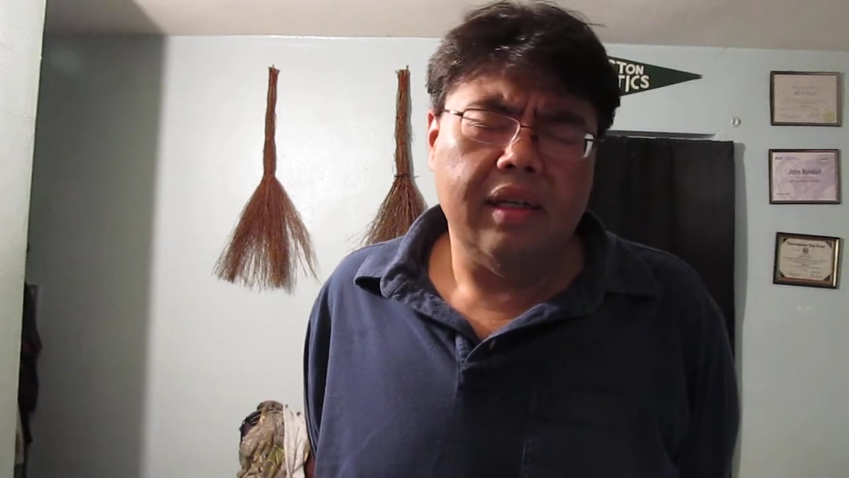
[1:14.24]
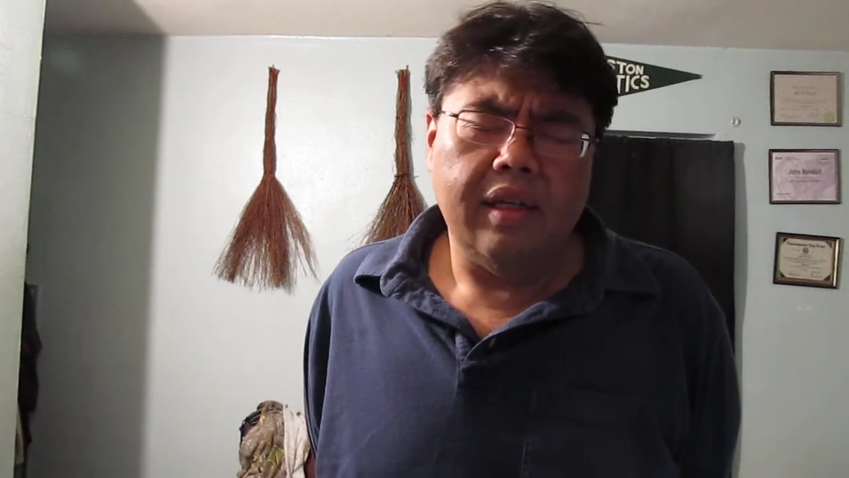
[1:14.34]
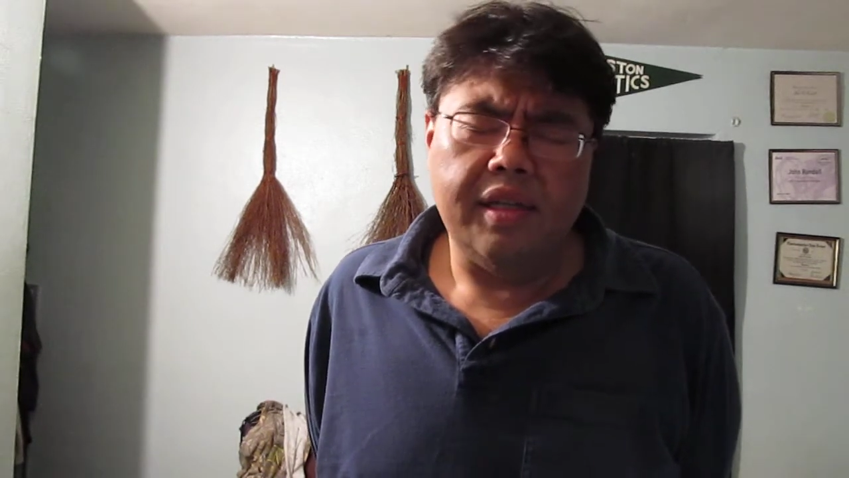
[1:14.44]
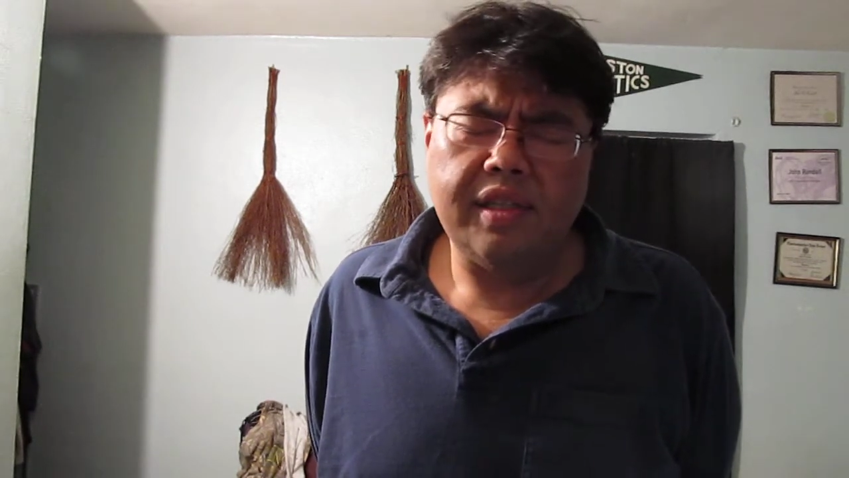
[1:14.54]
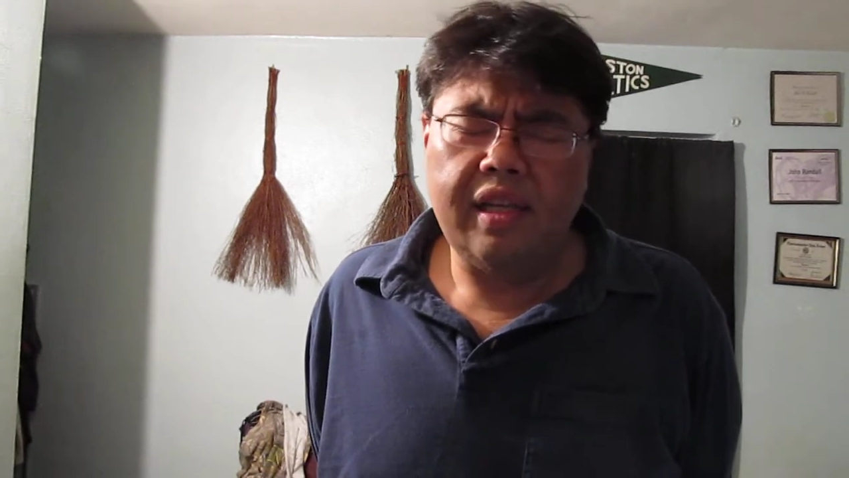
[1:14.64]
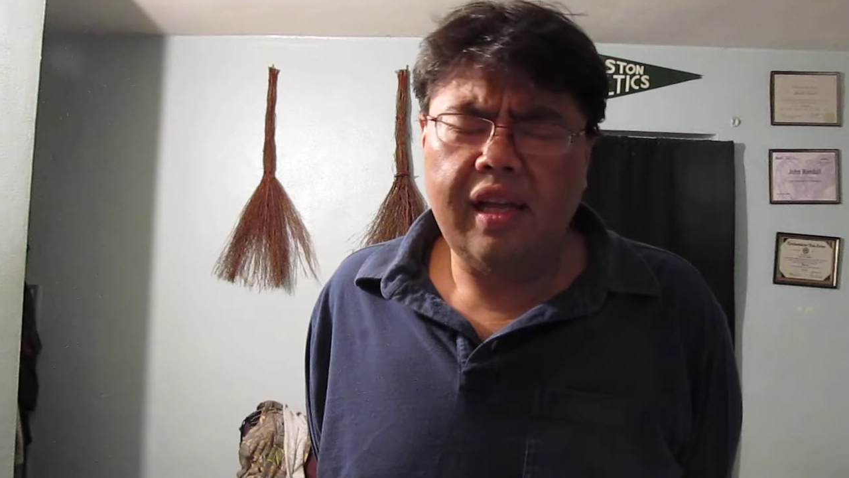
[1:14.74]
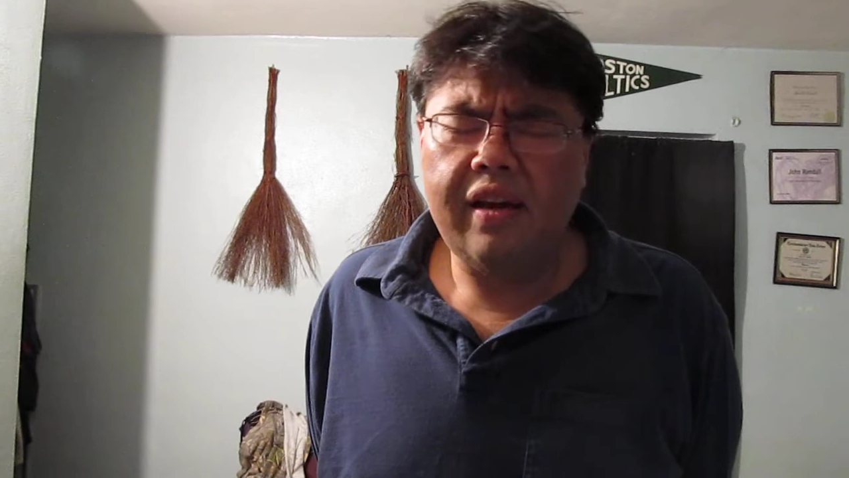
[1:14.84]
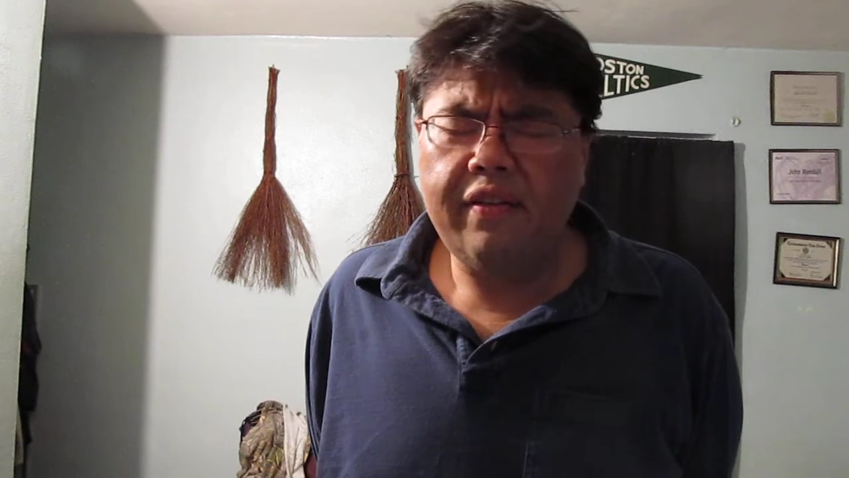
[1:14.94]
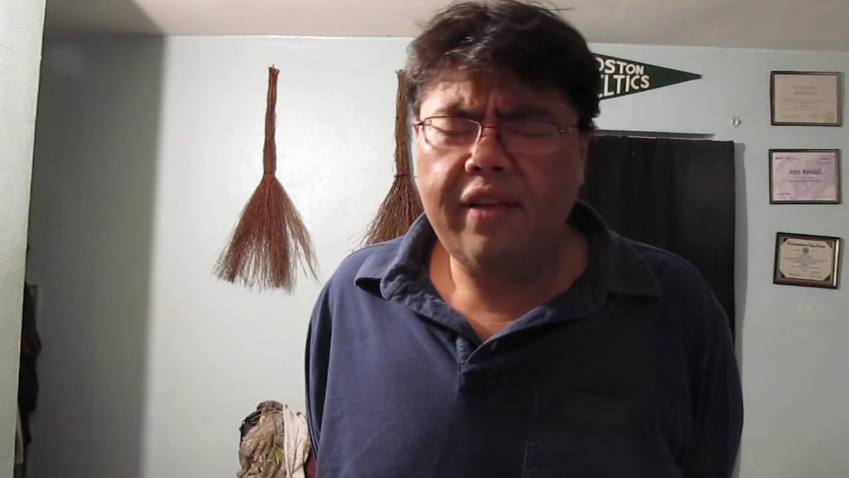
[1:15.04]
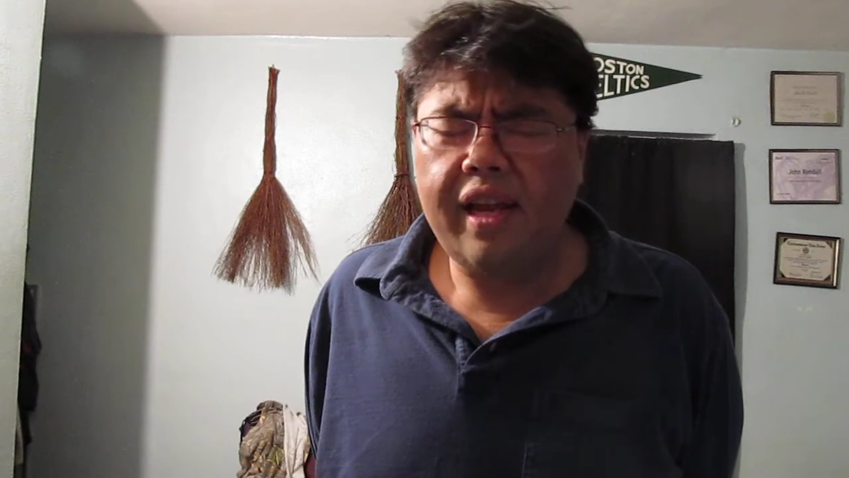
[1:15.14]
is the
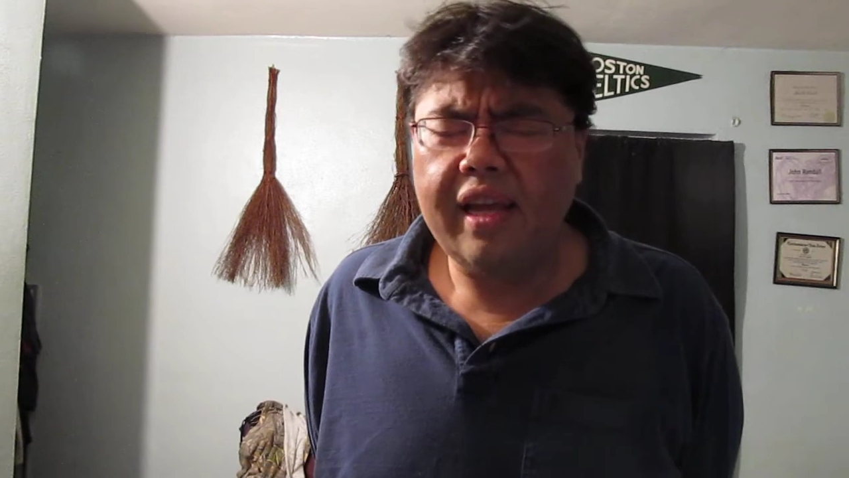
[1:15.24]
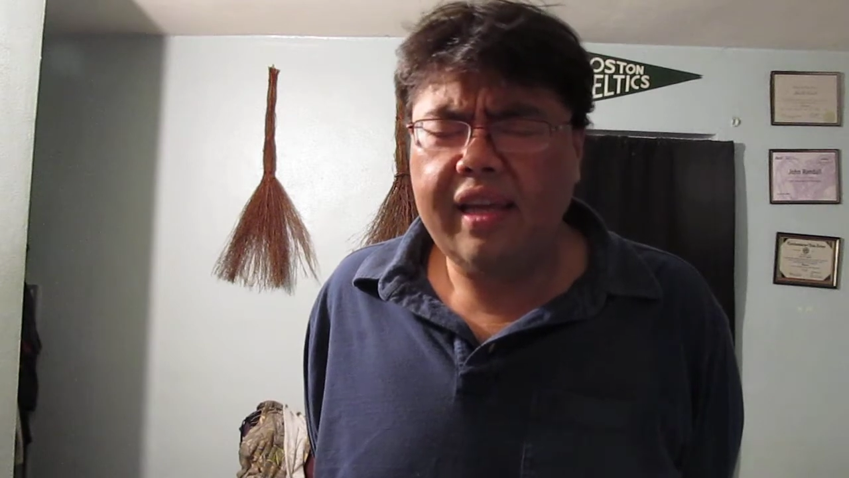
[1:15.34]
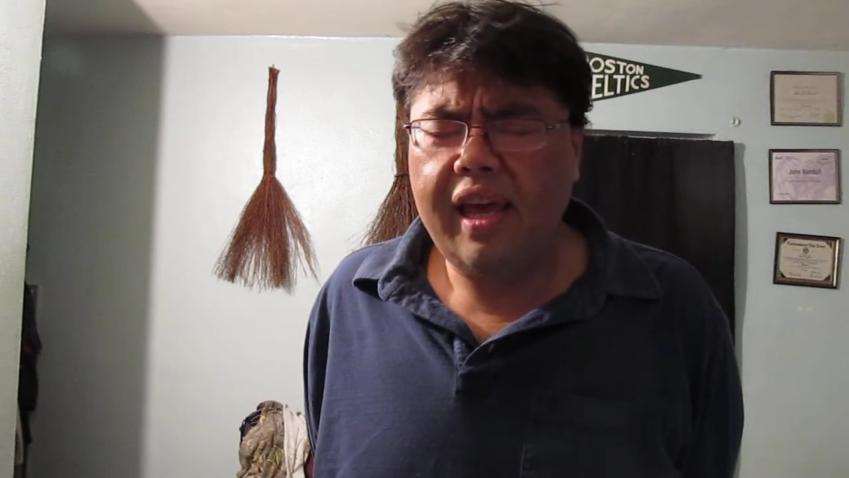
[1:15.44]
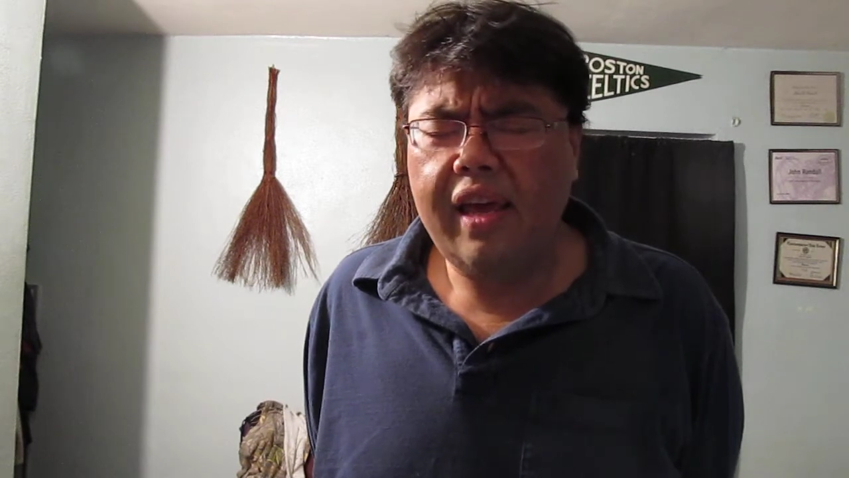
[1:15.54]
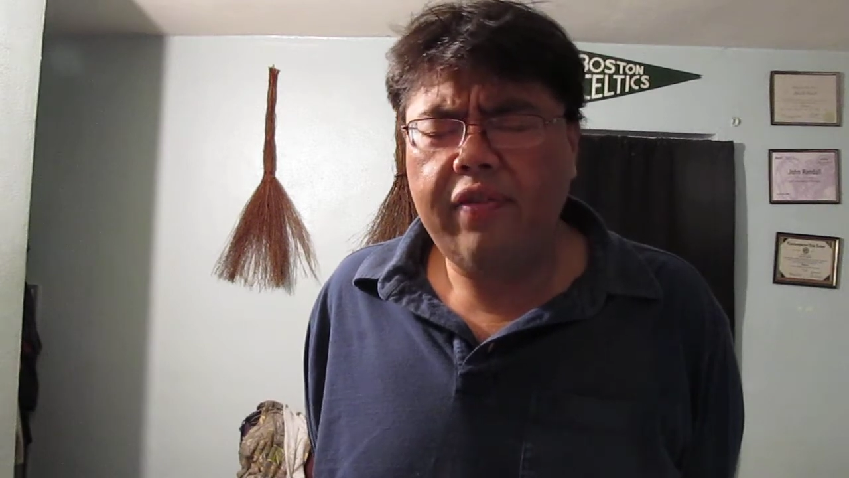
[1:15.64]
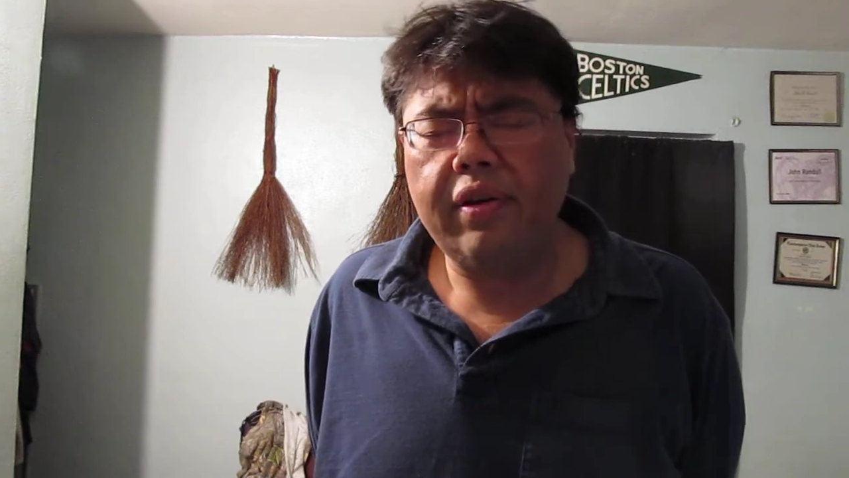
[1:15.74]
love that I gave